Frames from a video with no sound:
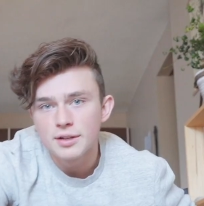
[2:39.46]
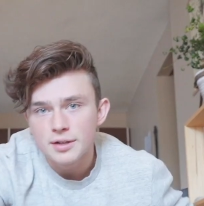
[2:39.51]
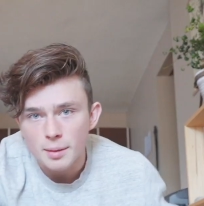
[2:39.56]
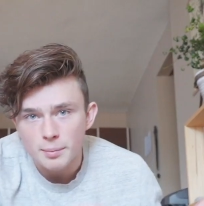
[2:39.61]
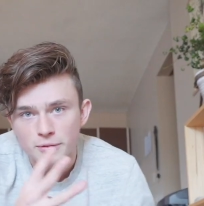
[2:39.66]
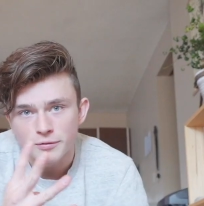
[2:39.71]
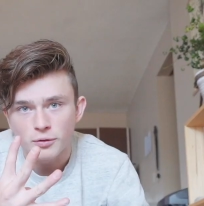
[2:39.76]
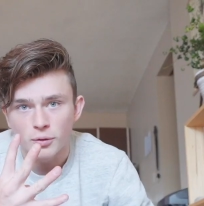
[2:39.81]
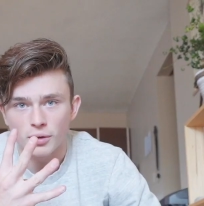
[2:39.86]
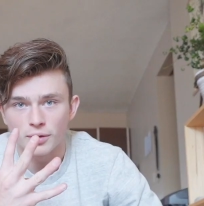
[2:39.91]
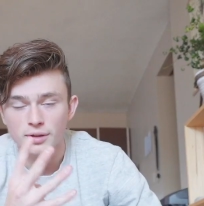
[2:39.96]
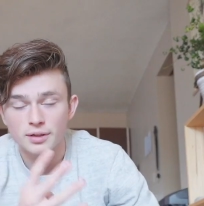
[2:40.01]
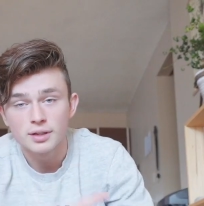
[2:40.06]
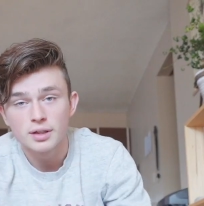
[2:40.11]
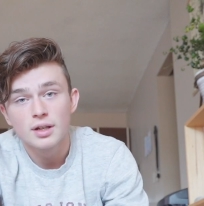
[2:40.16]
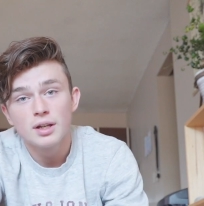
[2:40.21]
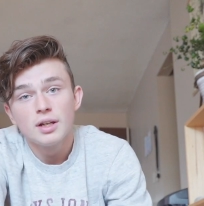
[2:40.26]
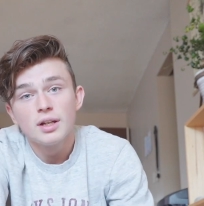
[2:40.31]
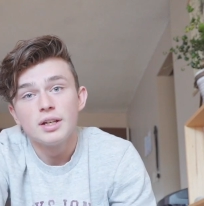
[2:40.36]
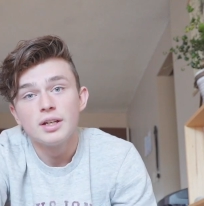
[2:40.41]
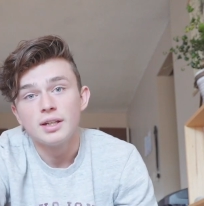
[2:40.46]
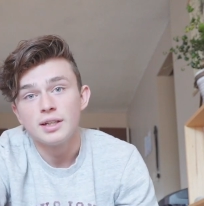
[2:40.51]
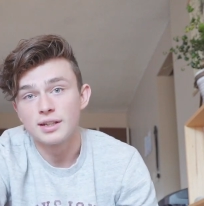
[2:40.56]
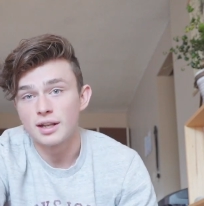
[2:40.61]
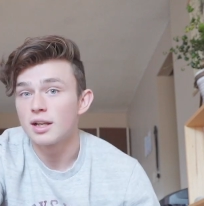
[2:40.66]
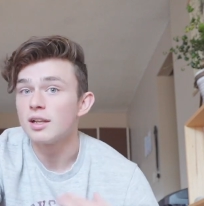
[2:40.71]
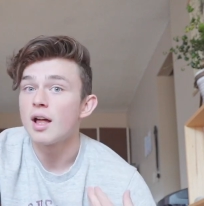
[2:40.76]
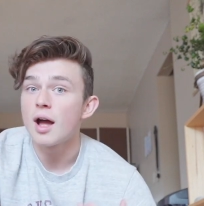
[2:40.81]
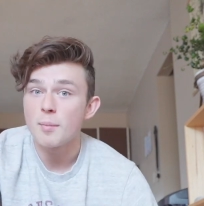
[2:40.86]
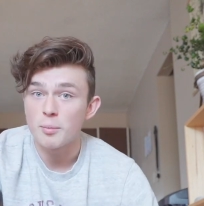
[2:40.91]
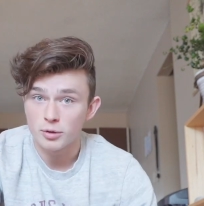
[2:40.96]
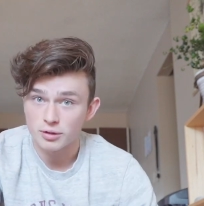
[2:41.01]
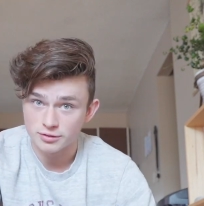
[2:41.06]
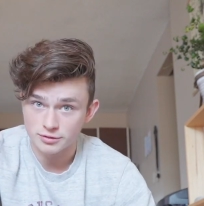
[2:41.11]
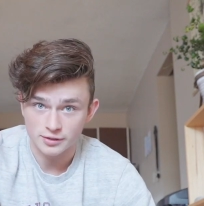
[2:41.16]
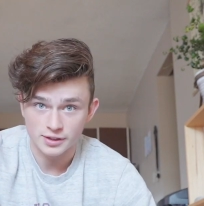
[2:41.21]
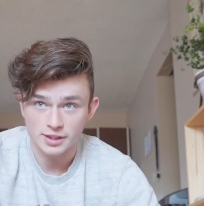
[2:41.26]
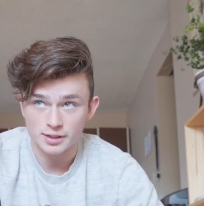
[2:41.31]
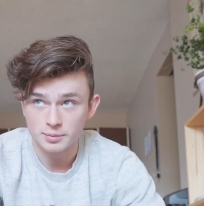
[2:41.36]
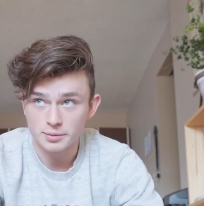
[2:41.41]
Number four, you get a lot more
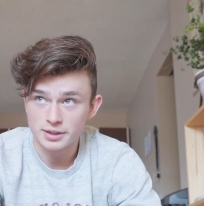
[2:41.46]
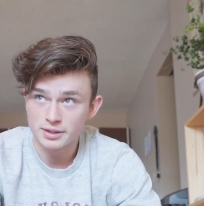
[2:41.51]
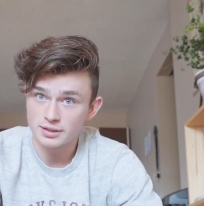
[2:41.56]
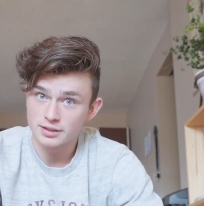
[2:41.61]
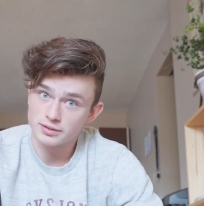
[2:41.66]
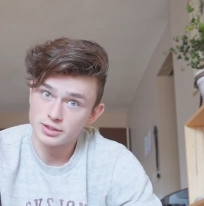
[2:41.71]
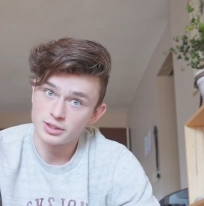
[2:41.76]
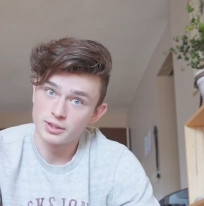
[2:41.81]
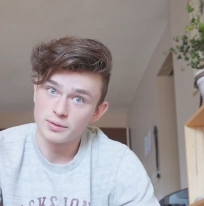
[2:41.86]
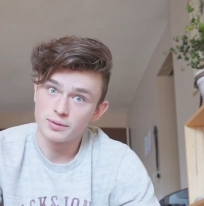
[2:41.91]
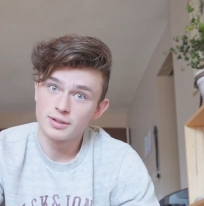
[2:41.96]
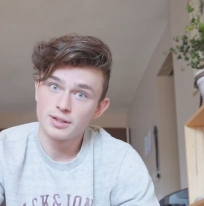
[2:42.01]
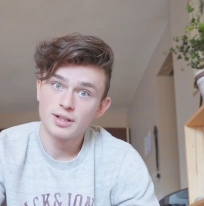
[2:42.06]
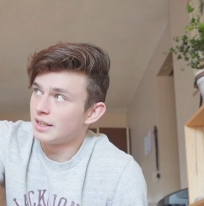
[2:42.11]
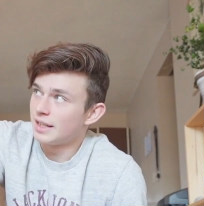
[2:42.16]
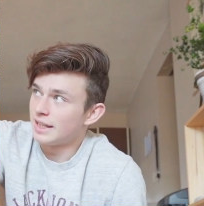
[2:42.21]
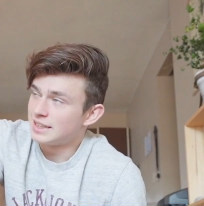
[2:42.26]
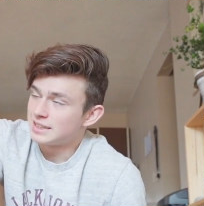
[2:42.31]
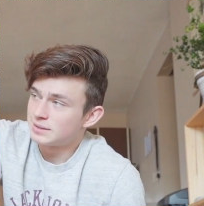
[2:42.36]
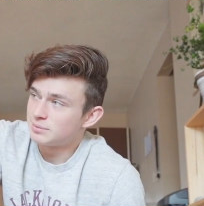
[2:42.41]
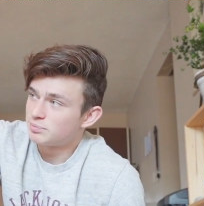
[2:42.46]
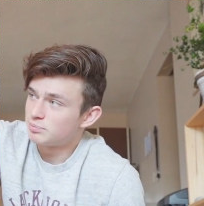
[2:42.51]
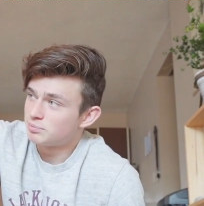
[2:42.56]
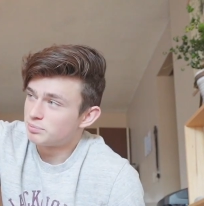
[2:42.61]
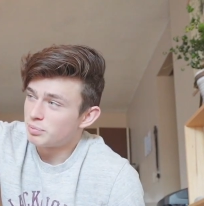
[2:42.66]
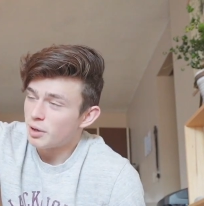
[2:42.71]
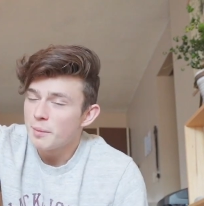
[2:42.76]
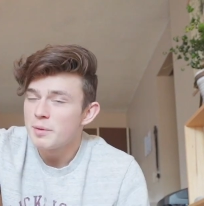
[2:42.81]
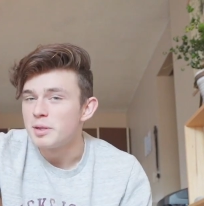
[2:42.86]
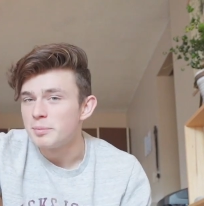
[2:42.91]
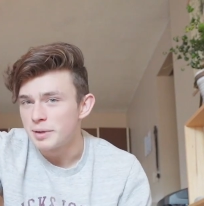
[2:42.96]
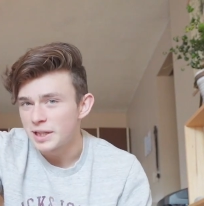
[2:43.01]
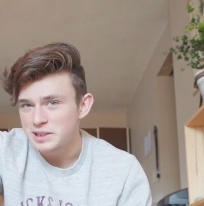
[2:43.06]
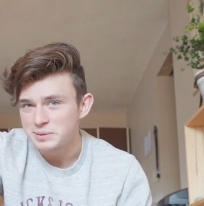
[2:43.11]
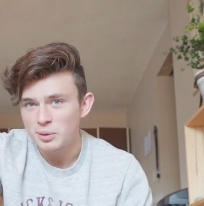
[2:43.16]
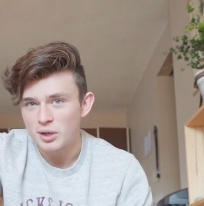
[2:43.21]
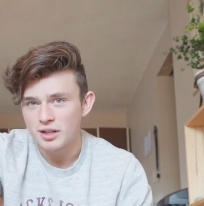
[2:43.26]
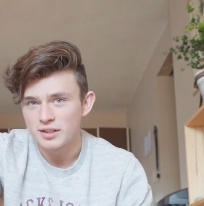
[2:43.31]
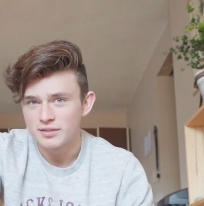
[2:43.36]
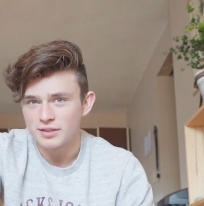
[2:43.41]
freedom when you live alone. It's probably the best
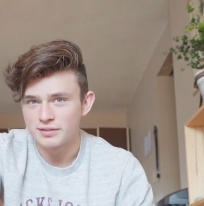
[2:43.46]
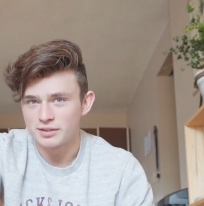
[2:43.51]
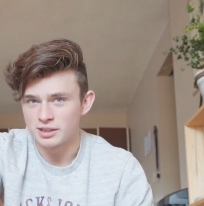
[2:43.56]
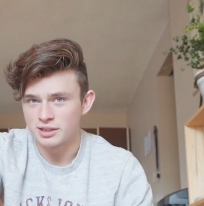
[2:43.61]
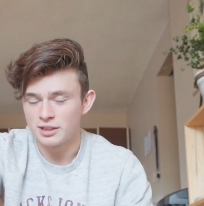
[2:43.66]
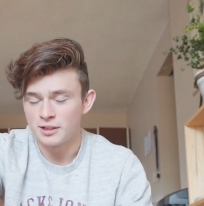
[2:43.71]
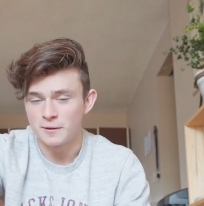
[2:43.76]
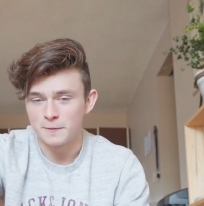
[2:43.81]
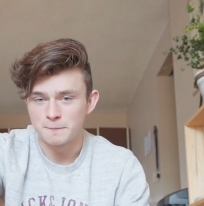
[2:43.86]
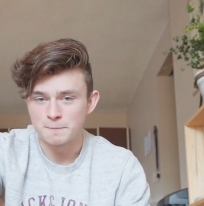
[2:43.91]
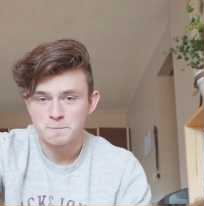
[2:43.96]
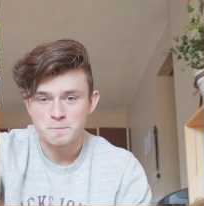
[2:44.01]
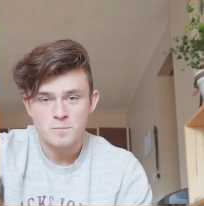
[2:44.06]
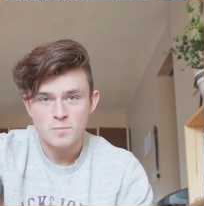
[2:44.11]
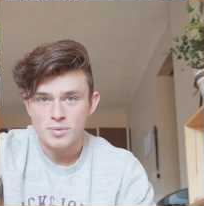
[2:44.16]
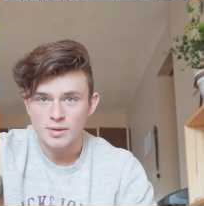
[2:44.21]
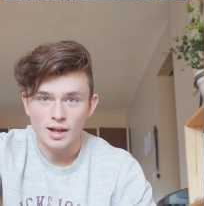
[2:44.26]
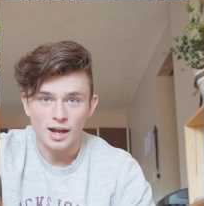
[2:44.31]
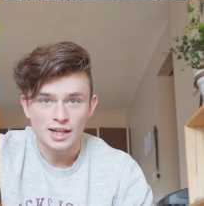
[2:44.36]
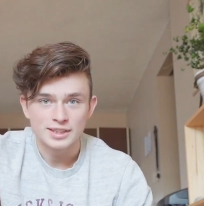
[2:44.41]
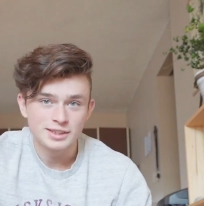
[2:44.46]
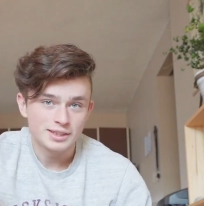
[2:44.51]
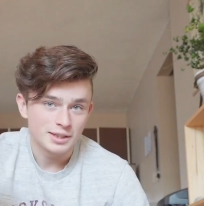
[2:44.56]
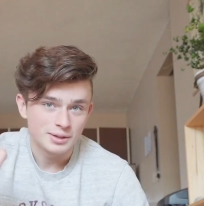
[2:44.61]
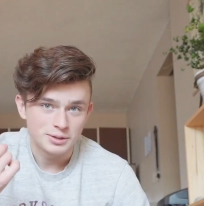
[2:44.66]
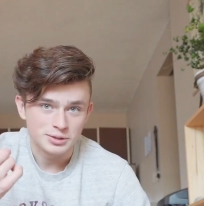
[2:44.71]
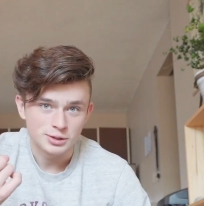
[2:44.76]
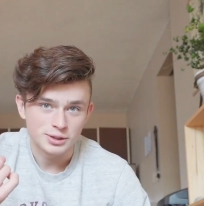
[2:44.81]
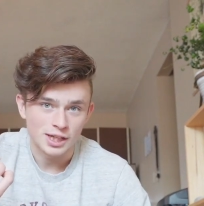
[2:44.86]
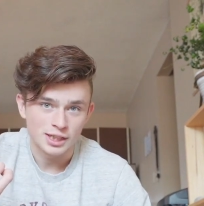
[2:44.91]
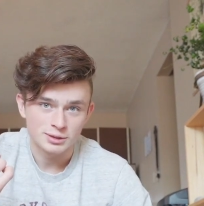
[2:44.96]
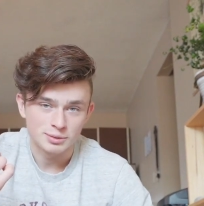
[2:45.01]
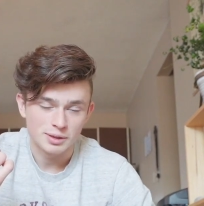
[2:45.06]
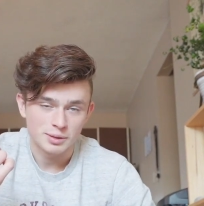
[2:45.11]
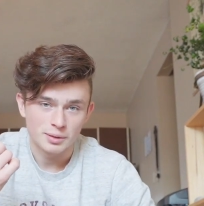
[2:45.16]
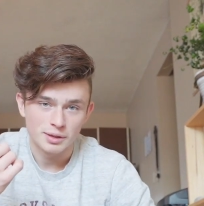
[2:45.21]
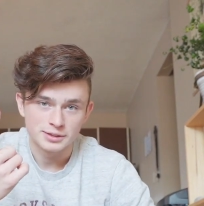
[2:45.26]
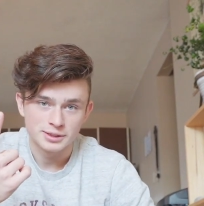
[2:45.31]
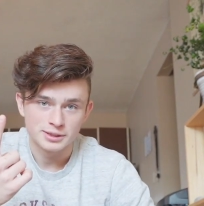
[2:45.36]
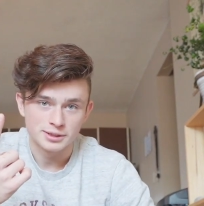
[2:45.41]
part of living alone. I take out the trash when I
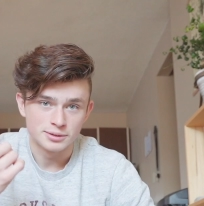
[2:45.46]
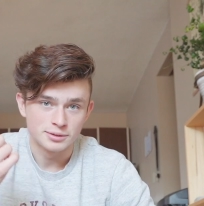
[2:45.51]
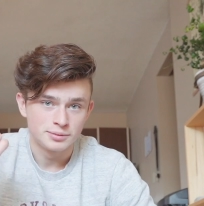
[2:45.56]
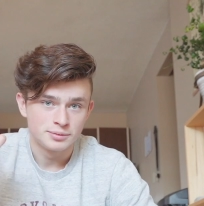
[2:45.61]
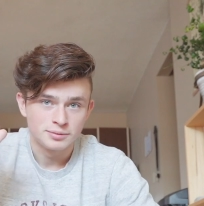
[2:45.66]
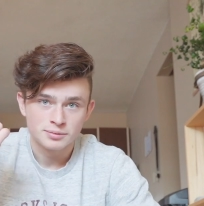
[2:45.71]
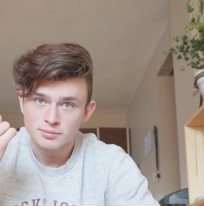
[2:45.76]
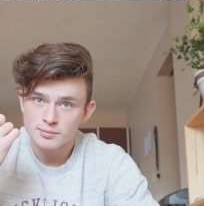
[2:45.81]
want to.